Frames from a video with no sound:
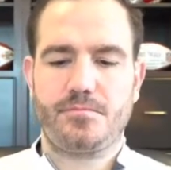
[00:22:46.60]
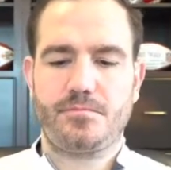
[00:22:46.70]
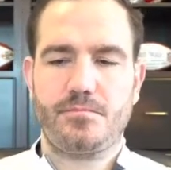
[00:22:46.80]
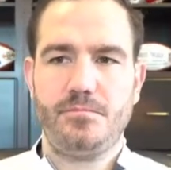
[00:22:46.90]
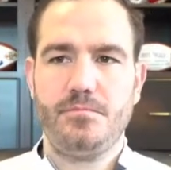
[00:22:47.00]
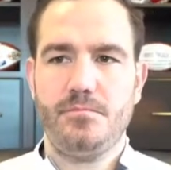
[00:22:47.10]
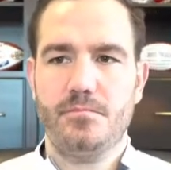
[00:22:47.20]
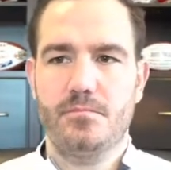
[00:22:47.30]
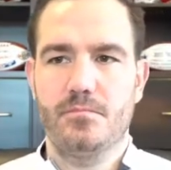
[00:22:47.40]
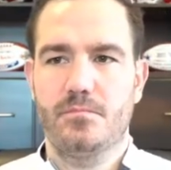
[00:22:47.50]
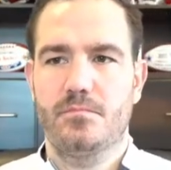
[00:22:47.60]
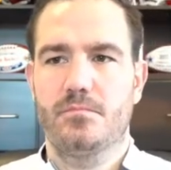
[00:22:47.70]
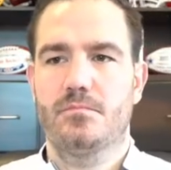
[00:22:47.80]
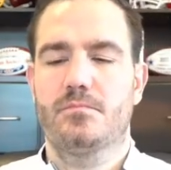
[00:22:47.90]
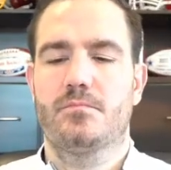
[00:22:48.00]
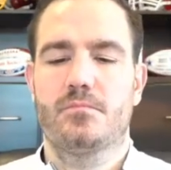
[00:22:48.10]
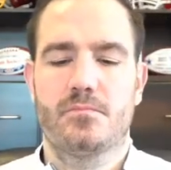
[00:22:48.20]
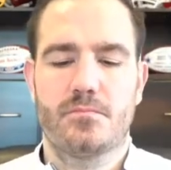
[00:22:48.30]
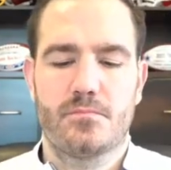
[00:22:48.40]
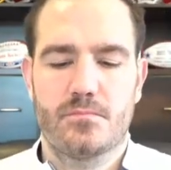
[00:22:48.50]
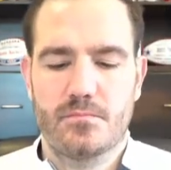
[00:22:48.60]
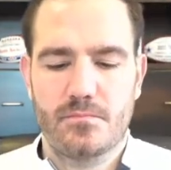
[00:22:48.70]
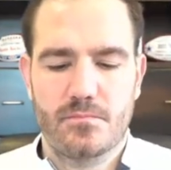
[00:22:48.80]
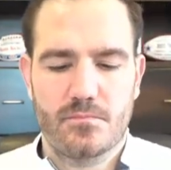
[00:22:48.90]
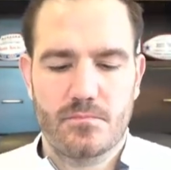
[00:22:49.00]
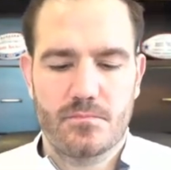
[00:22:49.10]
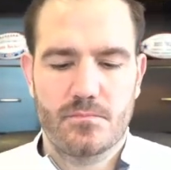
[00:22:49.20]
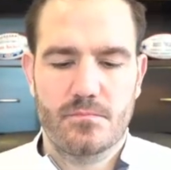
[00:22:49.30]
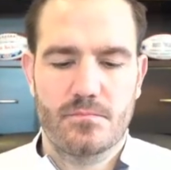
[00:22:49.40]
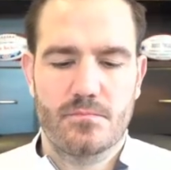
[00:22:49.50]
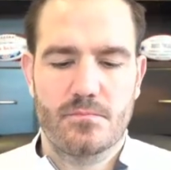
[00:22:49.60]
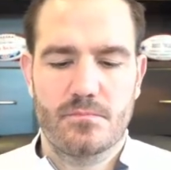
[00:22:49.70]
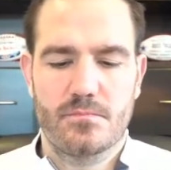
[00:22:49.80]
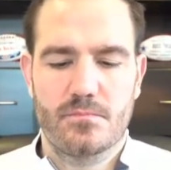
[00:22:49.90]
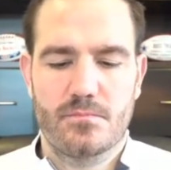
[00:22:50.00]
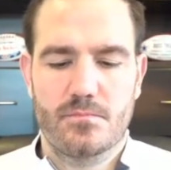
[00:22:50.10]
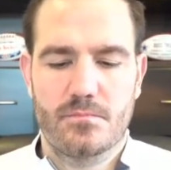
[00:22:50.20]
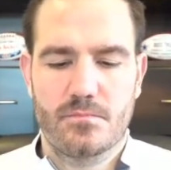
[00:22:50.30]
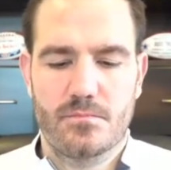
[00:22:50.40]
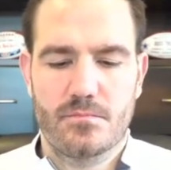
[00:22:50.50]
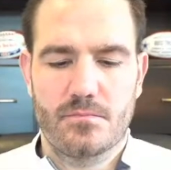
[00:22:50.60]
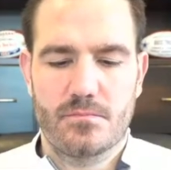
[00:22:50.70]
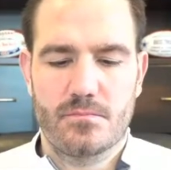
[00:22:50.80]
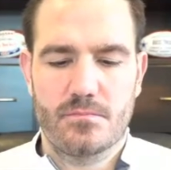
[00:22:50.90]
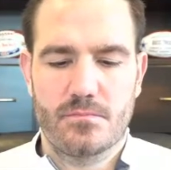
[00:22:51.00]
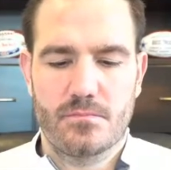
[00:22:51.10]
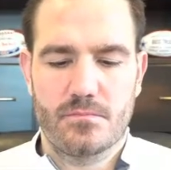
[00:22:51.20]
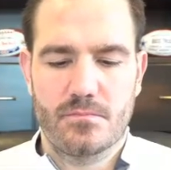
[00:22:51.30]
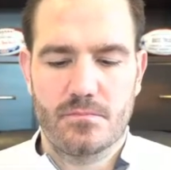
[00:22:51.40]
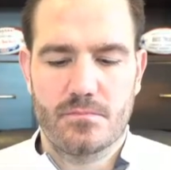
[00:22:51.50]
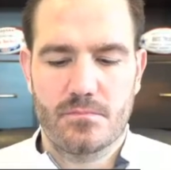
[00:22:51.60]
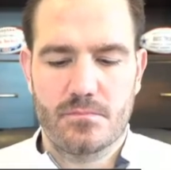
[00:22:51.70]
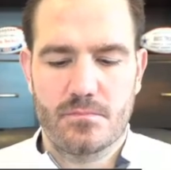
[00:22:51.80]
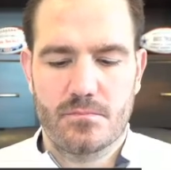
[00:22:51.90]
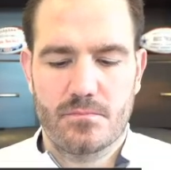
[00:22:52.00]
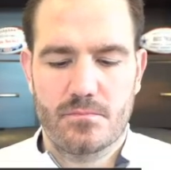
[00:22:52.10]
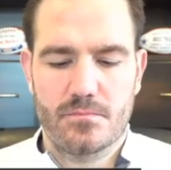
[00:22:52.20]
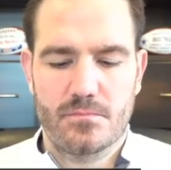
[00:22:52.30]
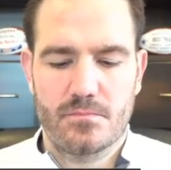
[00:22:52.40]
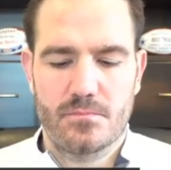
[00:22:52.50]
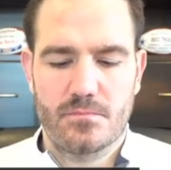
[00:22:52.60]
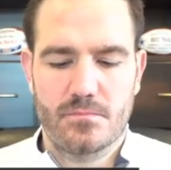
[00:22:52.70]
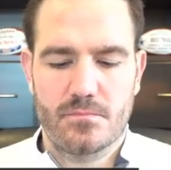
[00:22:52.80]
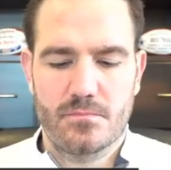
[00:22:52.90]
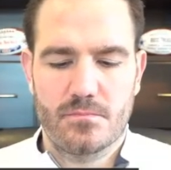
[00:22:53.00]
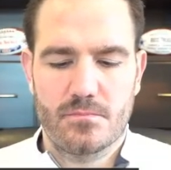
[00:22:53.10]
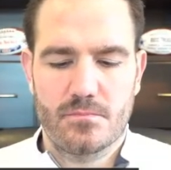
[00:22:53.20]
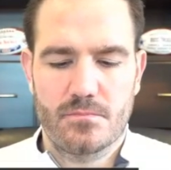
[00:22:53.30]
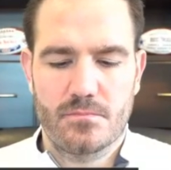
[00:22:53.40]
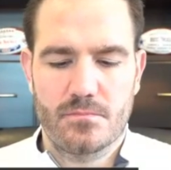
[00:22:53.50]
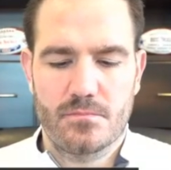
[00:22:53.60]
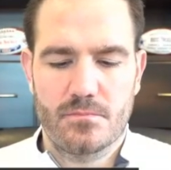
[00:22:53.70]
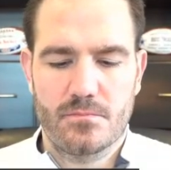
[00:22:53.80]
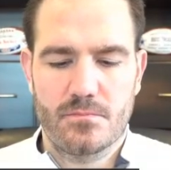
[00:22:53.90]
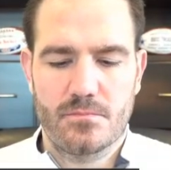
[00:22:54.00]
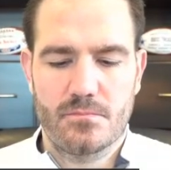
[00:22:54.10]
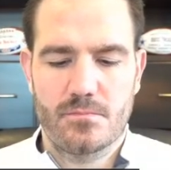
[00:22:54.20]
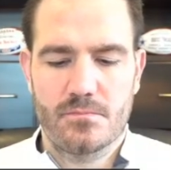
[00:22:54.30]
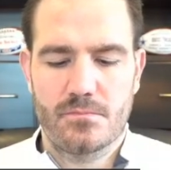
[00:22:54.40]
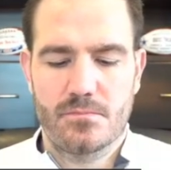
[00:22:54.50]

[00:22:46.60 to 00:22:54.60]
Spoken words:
[no speech]